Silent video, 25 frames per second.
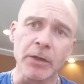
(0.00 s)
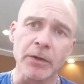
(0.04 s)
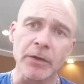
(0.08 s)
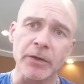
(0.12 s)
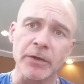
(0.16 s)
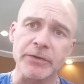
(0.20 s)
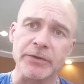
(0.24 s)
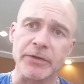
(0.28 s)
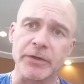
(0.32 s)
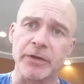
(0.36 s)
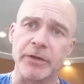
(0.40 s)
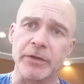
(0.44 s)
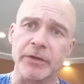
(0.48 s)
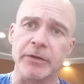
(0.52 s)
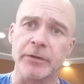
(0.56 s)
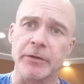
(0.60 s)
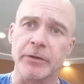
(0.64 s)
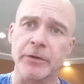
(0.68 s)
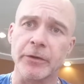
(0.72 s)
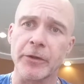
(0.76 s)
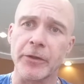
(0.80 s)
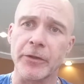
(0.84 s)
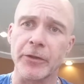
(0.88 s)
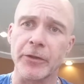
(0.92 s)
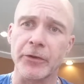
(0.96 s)
There's a
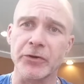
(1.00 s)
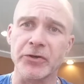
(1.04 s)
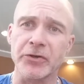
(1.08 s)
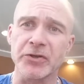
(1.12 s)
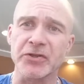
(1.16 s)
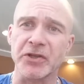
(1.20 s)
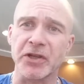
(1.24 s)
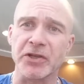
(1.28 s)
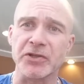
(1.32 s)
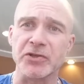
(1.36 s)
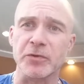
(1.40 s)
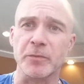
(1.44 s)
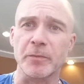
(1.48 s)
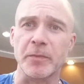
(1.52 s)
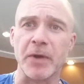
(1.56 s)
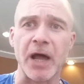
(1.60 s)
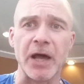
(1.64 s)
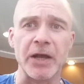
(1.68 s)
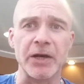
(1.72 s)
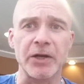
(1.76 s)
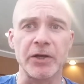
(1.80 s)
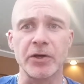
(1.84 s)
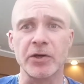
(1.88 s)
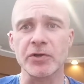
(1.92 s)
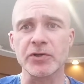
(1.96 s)
third celestial
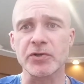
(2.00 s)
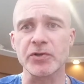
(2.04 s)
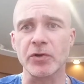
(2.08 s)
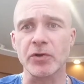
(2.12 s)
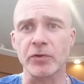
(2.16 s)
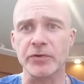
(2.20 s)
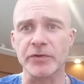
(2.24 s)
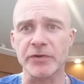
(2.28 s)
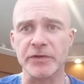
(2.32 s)
body in our solar